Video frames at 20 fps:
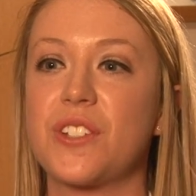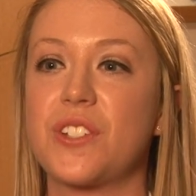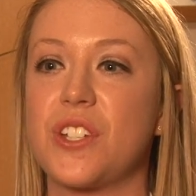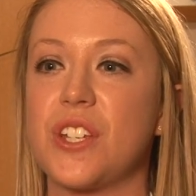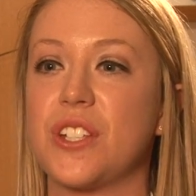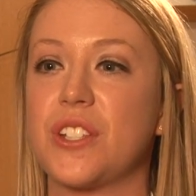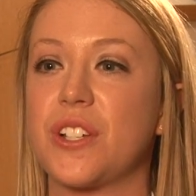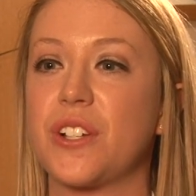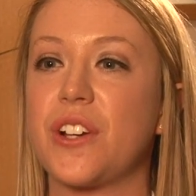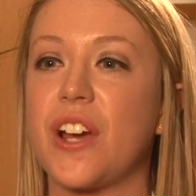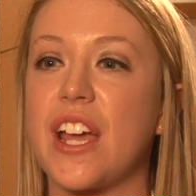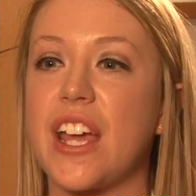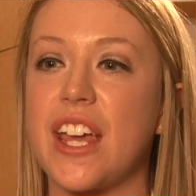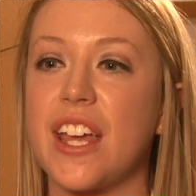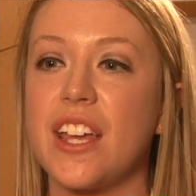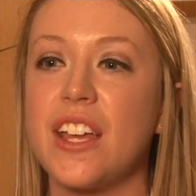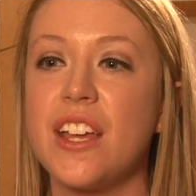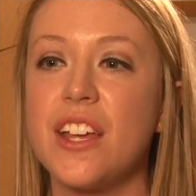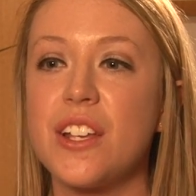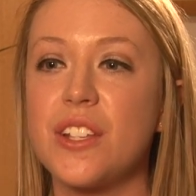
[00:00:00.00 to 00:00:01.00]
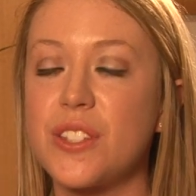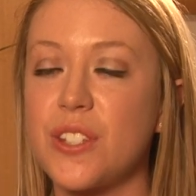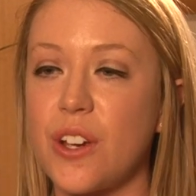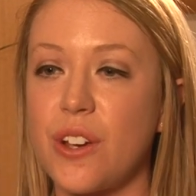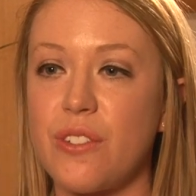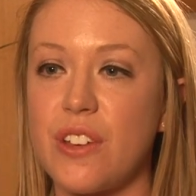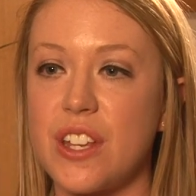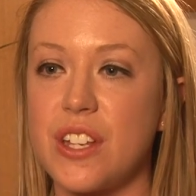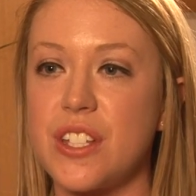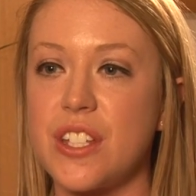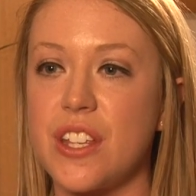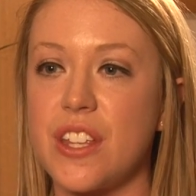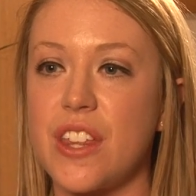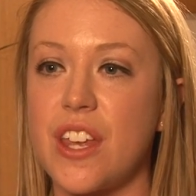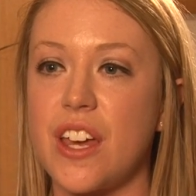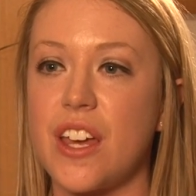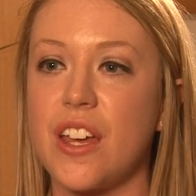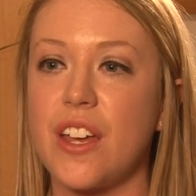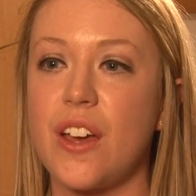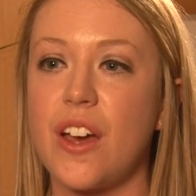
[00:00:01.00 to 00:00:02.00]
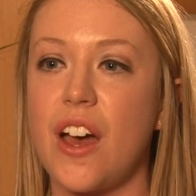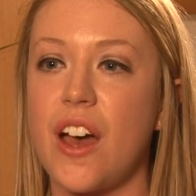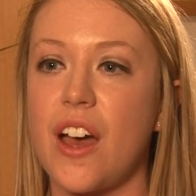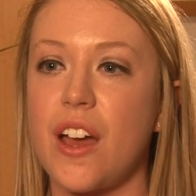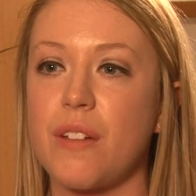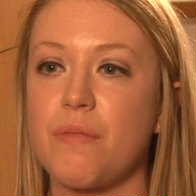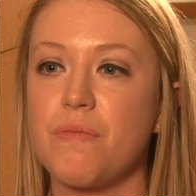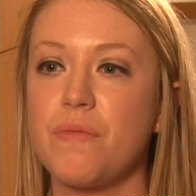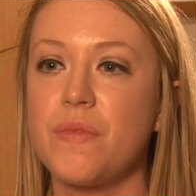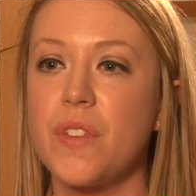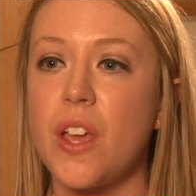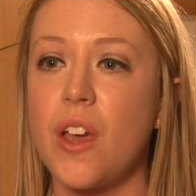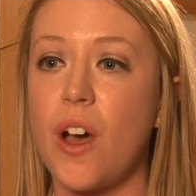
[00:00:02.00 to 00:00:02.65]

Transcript: She's a great servant to the um,